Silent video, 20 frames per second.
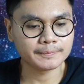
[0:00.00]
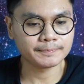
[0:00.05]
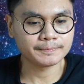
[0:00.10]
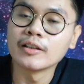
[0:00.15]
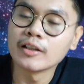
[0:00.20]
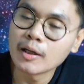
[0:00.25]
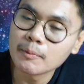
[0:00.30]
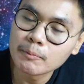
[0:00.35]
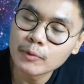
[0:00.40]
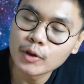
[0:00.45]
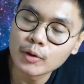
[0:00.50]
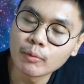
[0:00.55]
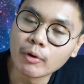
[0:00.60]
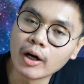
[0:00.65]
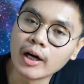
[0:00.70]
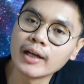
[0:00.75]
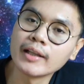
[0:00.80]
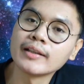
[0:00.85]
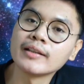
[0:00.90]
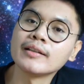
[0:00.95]
Number
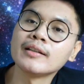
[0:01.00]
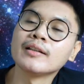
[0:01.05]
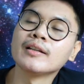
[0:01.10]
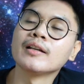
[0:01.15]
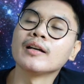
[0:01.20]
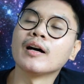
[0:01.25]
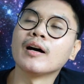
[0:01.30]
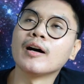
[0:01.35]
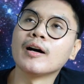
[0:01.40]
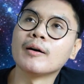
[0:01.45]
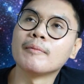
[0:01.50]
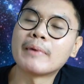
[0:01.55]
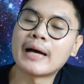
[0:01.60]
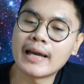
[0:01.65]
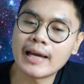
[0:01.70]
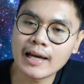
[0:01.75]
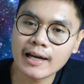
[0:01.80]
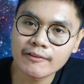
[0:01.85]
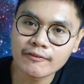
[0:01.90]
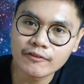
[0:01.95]
one,
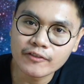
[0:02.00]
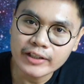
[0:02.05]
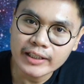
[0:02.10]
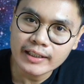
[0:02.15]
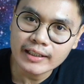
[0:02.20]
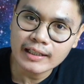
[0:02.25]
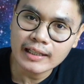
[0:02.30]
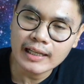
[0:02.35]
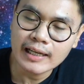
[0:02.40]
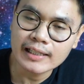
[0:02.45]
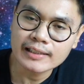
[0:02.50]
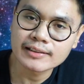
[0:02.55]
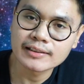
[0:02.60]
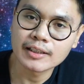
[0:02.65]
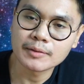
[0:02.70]
I have realized